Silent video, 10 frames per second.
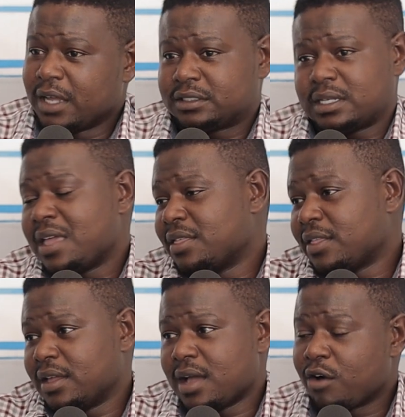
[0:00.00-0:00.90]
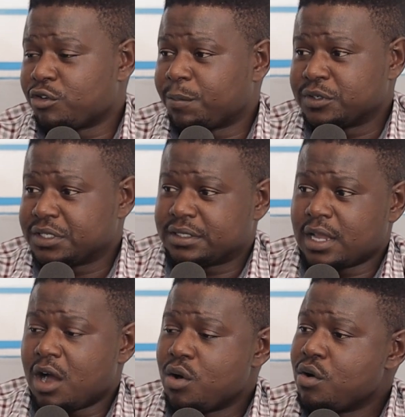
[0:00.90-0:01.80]
That's either the agro
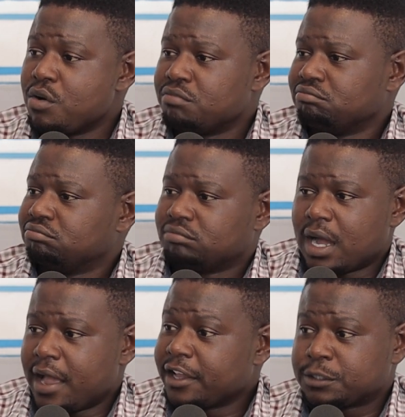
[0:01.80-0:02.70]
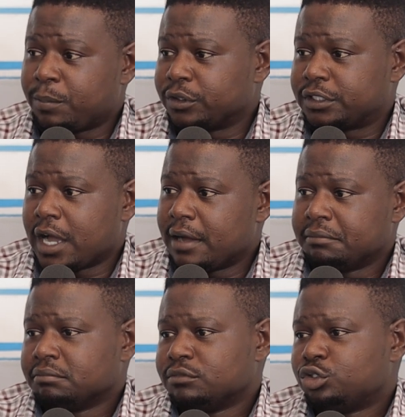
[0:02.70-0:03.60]
processor or exporter,
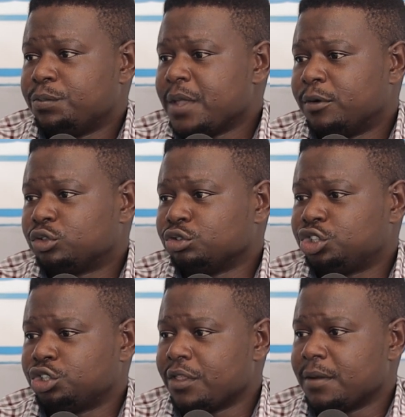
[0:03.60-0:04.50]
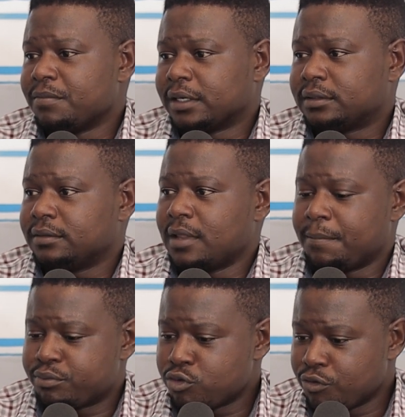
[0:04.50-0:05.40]
to be able to show them that
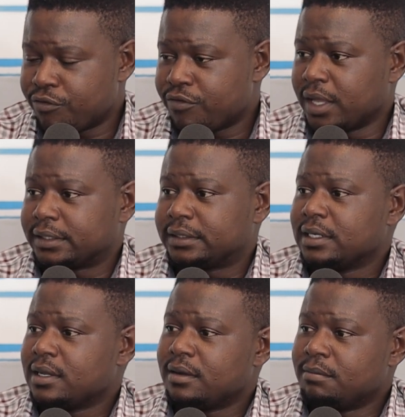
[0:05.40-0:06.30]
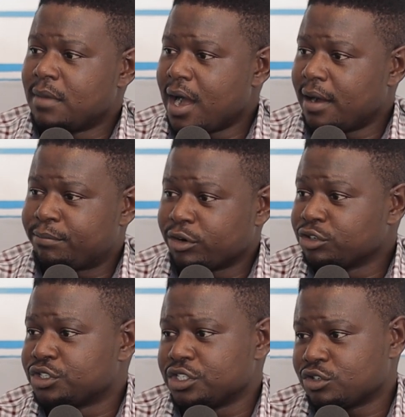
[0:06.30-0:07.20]
proof that my
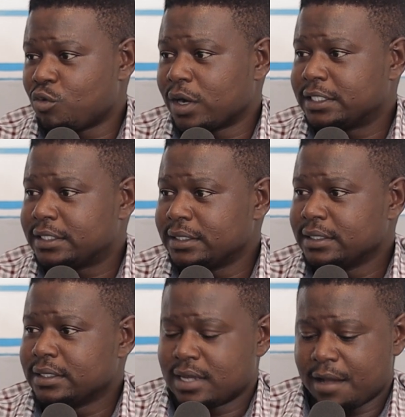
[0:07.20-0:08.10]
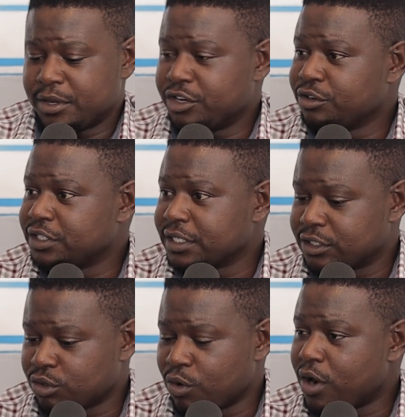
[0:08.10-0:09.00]
produce is quality. I've been using
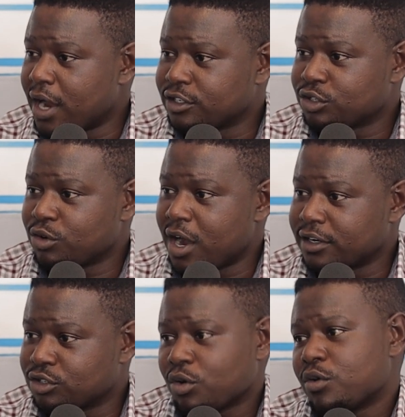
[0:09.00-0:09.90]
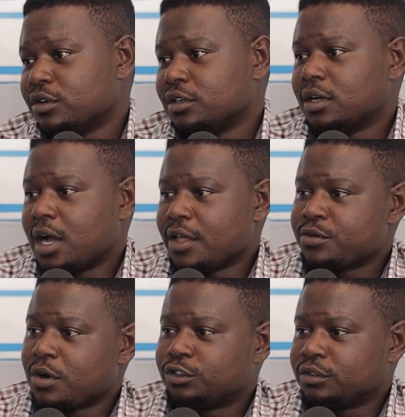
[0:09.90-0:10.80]
so and so and so
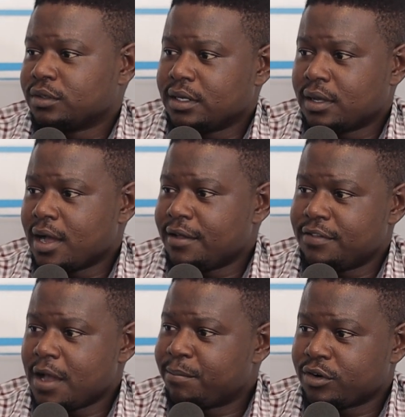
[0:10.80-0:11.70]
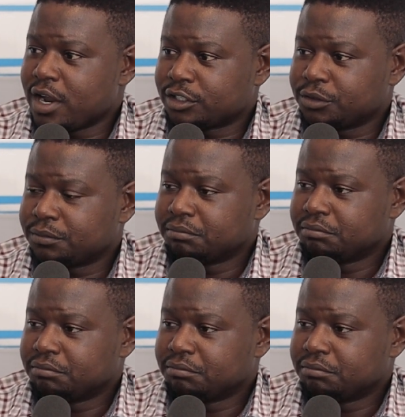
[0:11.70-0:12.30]
throughout their production.